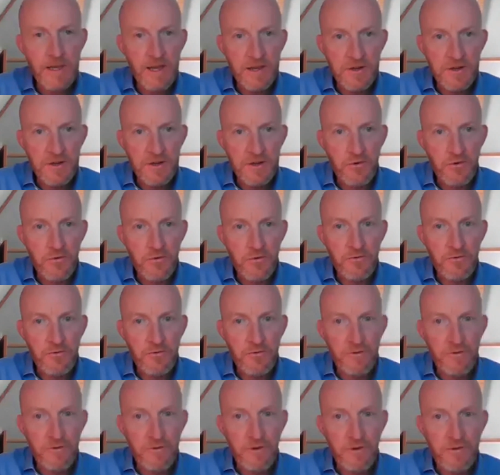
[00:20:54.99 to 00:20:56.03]
you know,
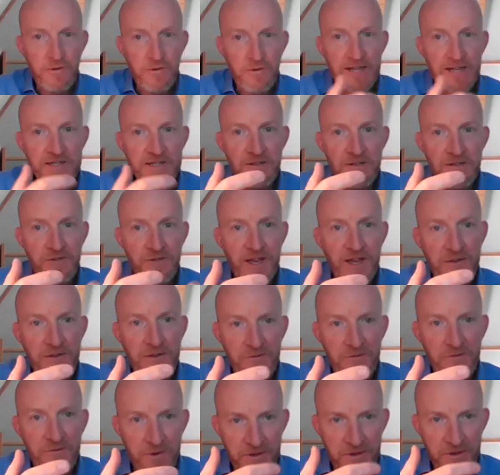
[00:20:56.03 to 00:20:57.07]
because that's the thing,
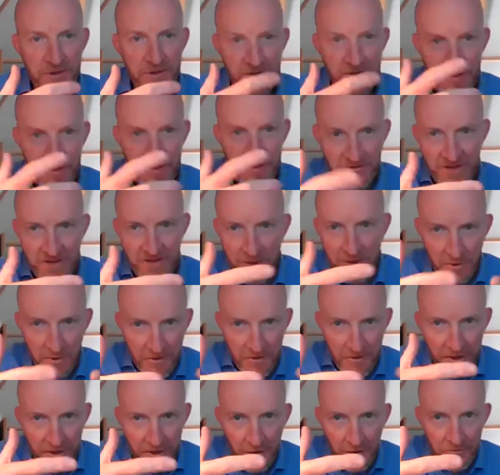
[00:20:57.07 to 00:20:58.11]
is seeing whether
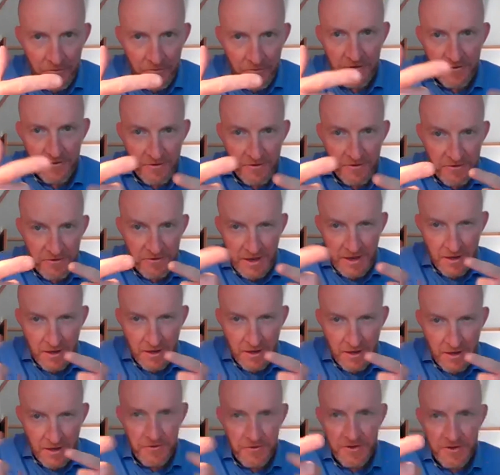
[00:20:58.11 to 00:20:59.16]
they see and
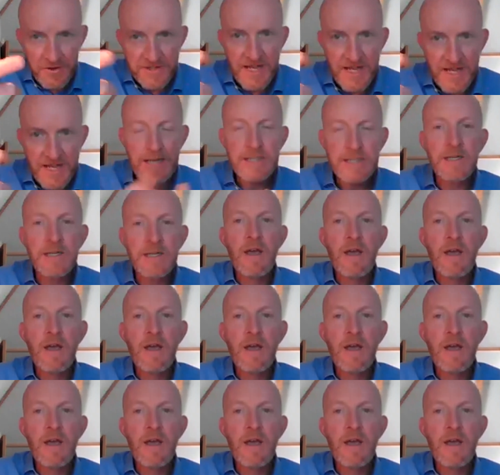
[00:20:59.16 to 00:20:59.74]
understand,